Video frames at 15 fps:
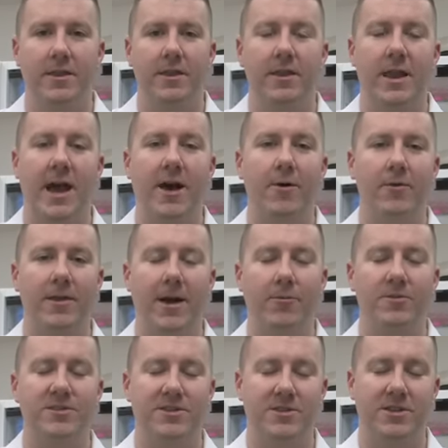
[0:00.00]
Now, that
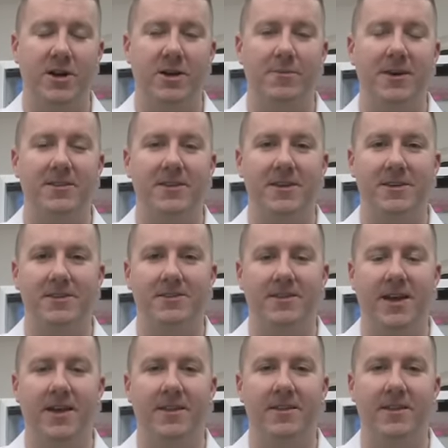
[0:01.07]
was talking about the
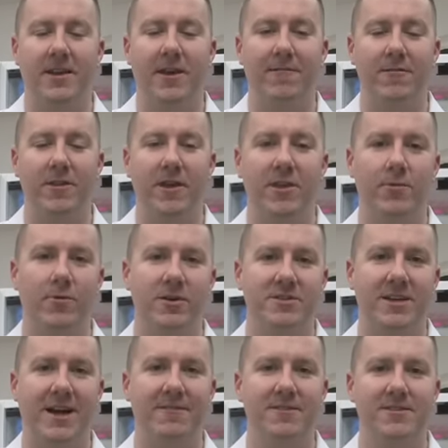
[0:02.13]
extent, and the other one
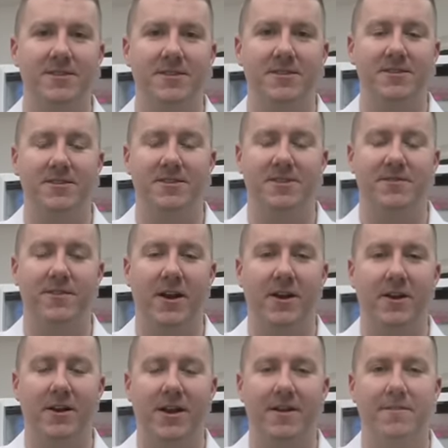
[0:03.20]
is obviously the
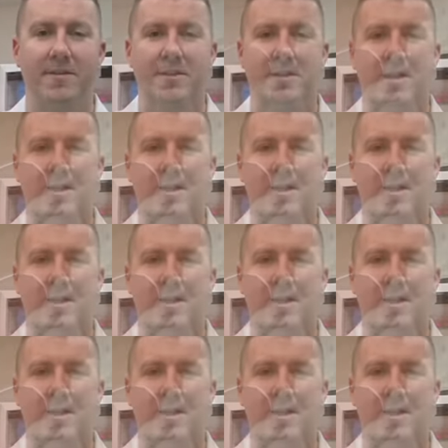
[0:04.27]
severity of it.